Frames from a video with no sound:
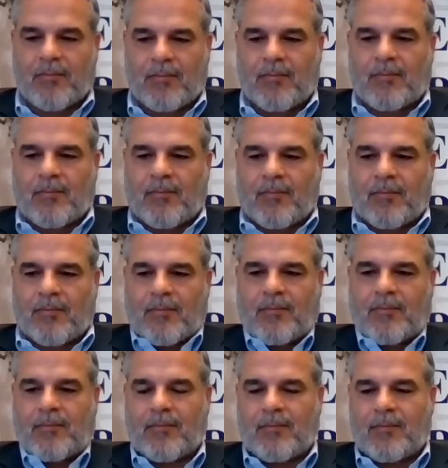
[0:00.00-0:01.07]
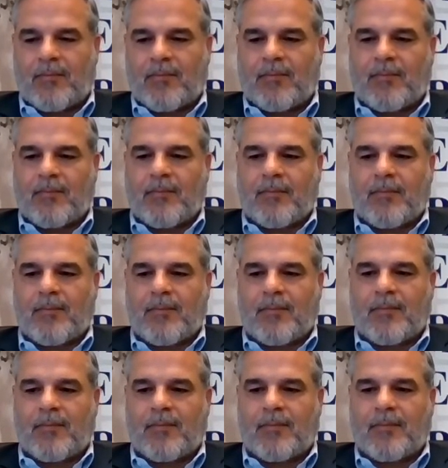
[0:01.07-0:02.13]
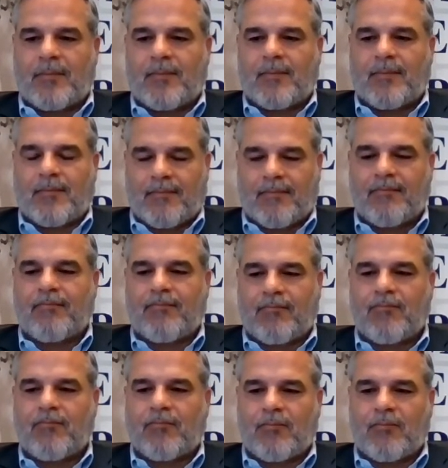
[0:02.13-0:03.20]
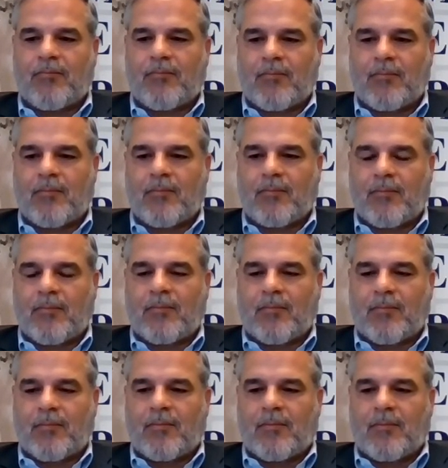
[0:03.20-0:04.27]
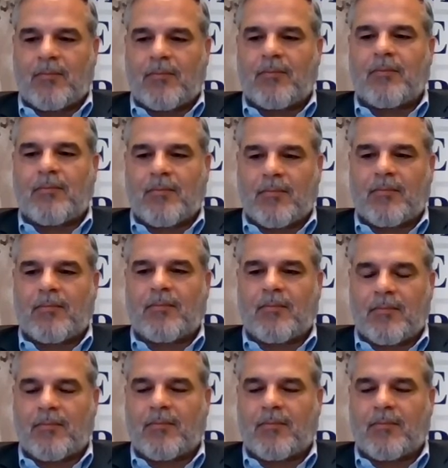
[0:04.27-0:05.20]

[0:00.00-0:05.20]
(silent)